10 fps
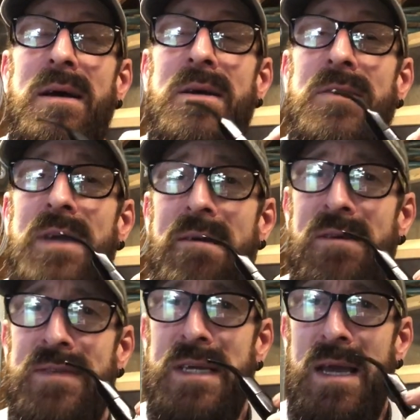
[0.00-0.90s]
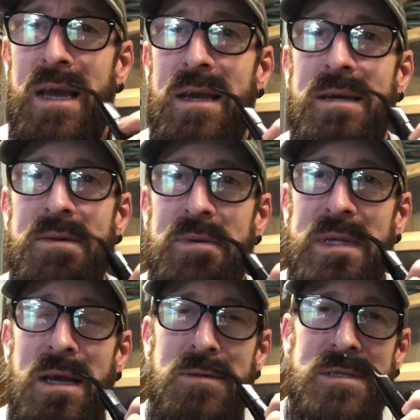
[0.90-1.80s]
year after year we'd
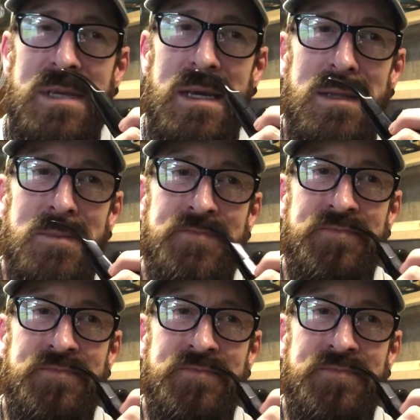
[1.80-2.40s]
go to see them,